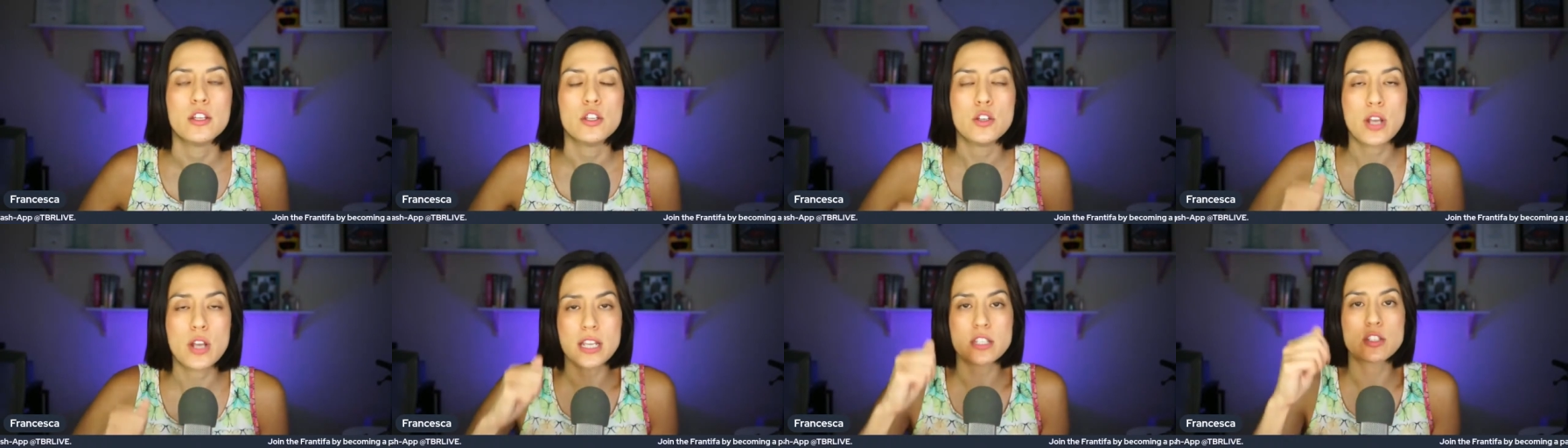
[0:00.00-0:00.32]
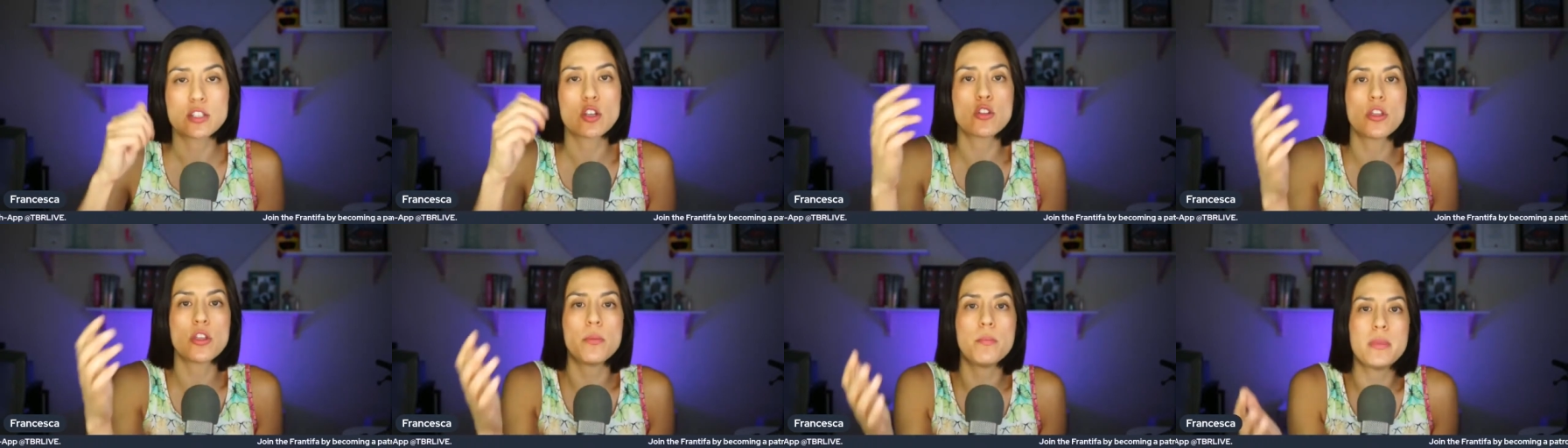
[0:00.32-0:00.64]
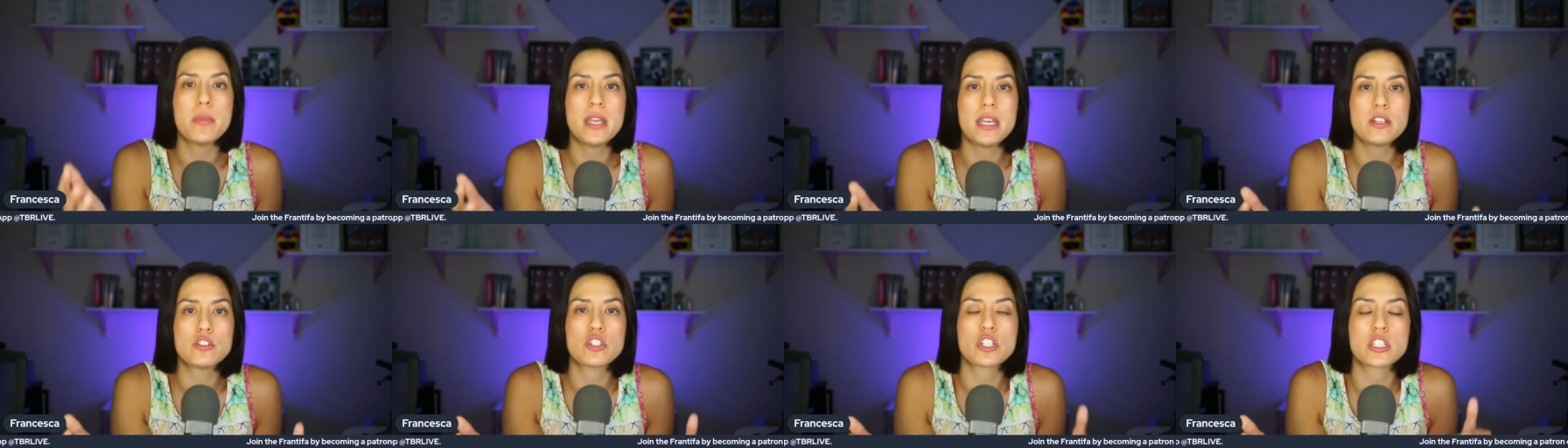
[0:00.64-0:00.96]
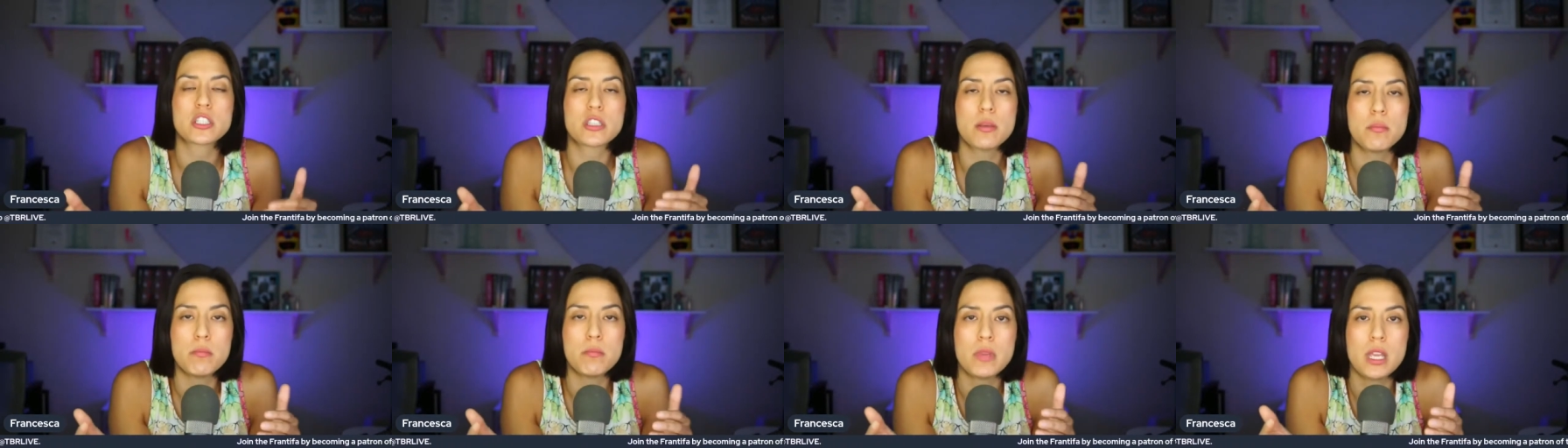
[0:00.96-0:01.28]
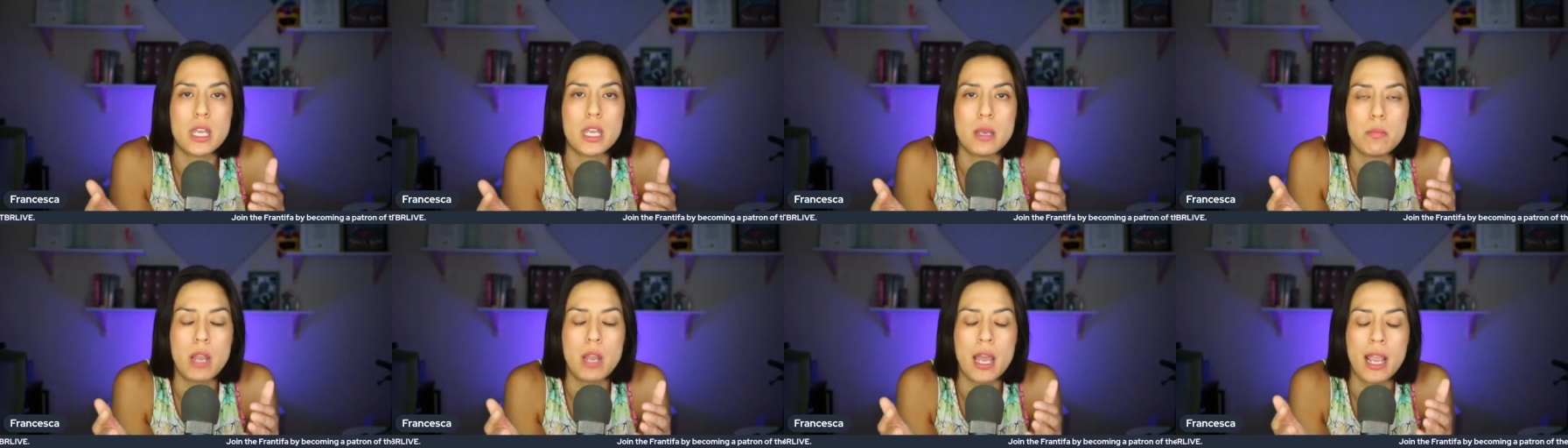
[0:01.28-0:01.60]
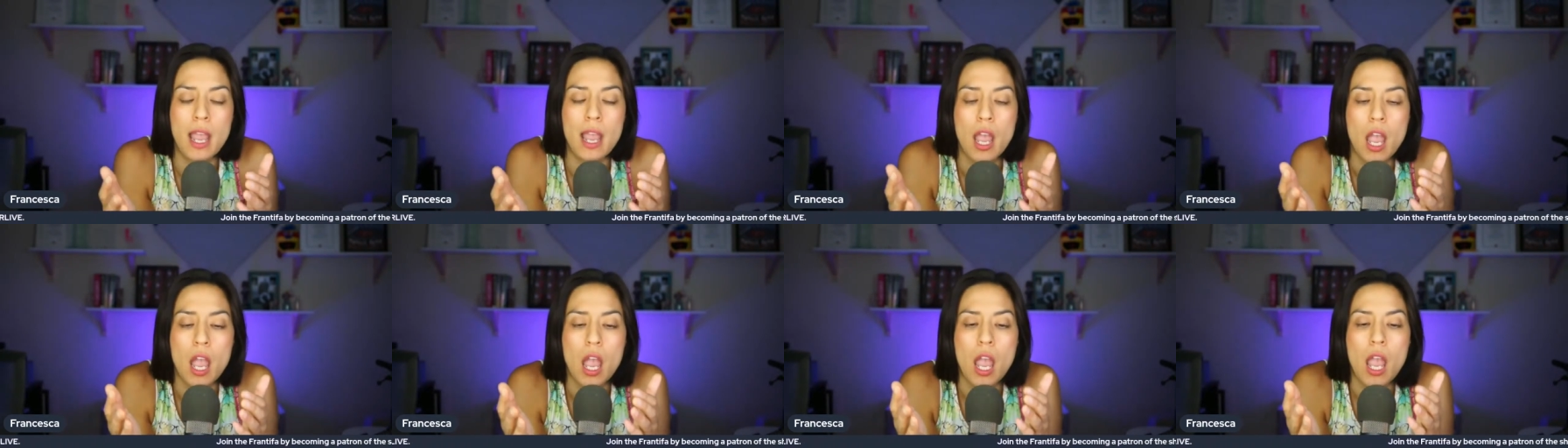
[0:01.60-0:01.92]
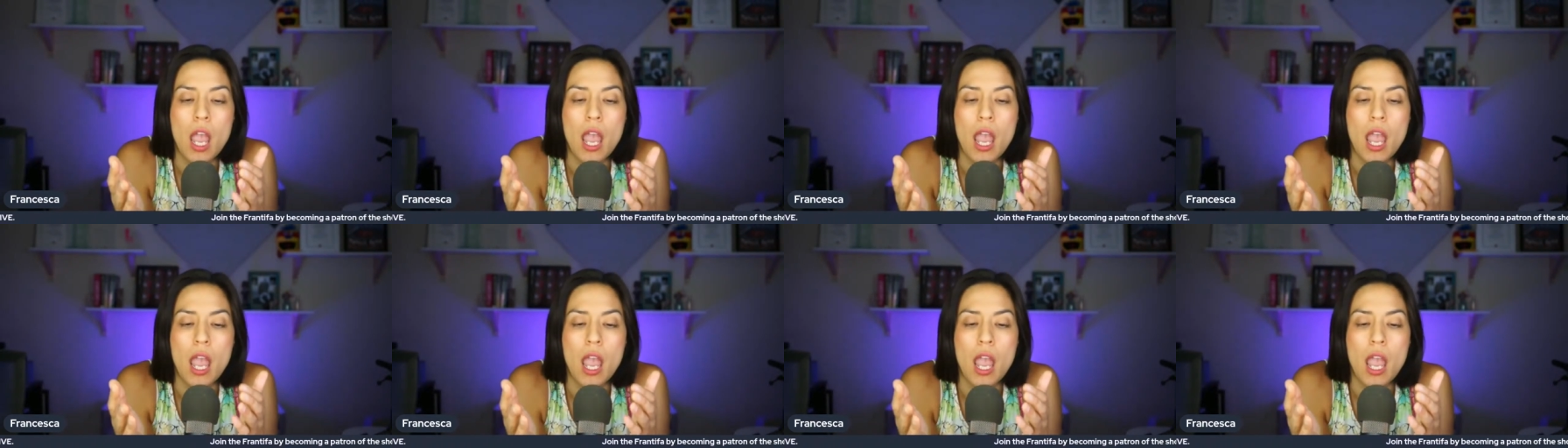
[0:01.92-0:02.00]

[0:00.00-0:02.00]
You guys know the meme, just the meme like,